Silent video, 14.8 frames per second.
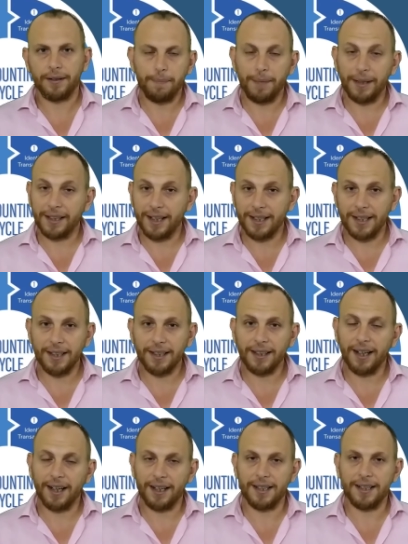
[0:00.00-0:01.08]
but doesn't
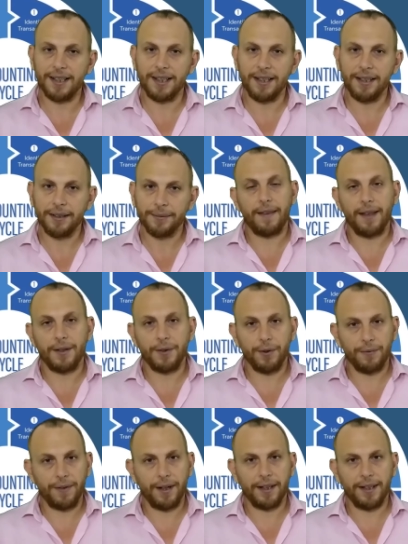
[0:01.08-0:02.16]
guarantee that your
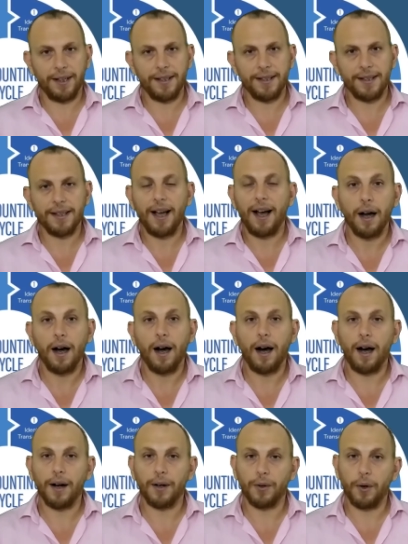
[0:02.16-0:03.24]
finance
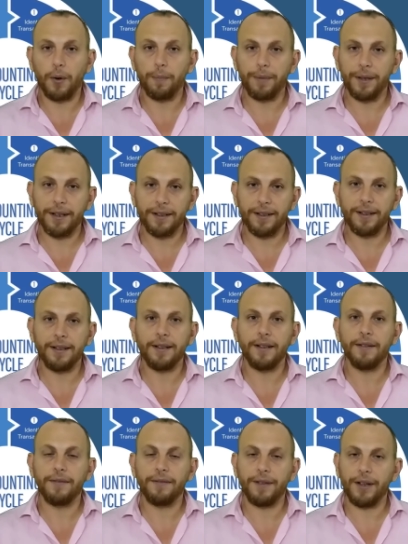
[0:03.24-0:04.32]
are
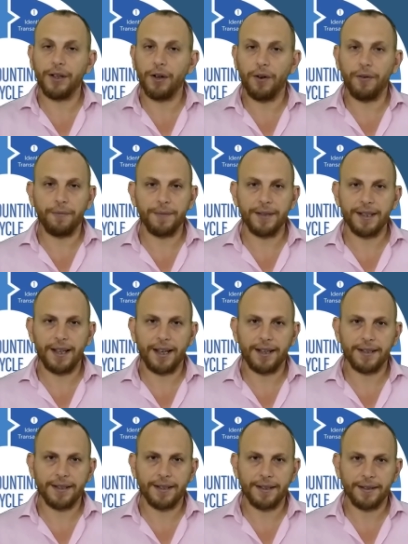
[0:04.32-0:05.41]
completely free of
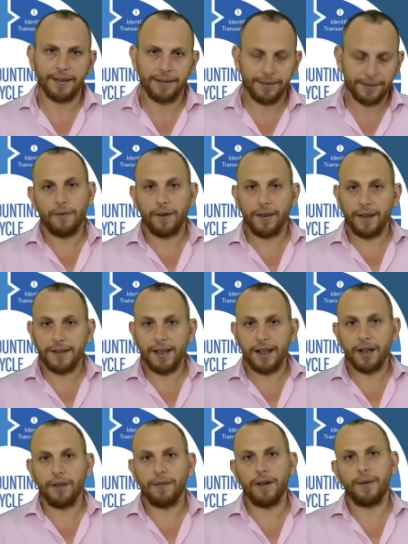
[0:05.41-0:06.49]
mistakes. For the
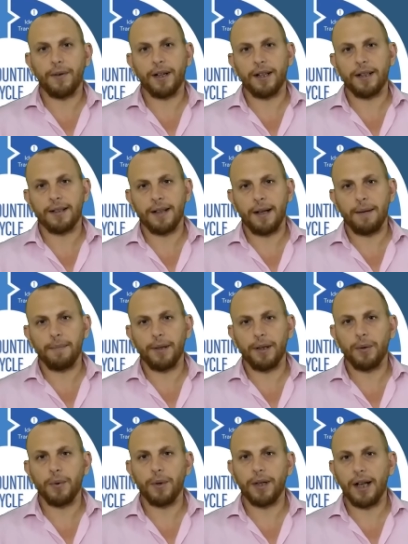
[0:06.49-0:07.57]
sake of our
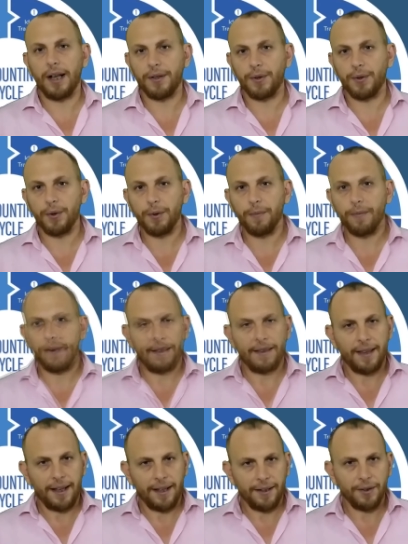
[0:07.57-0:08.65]
example, we'll assume that
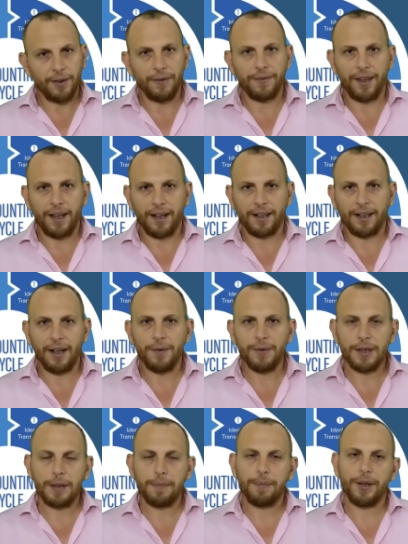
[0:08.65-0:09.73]
the end of the
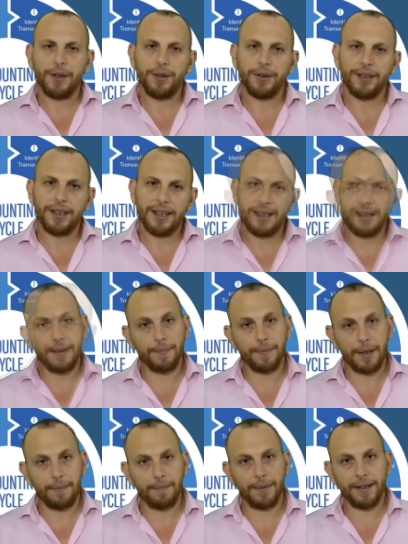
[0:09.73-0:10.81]
accounting period is
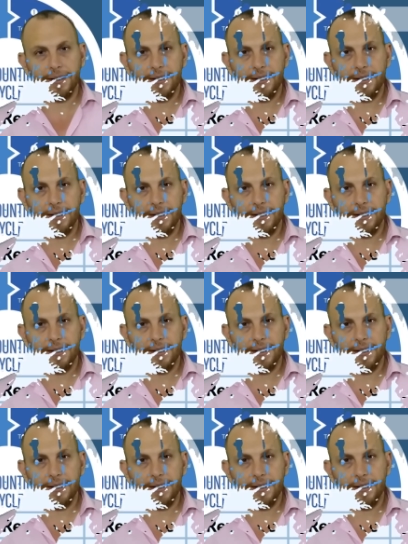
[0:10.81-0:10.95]
September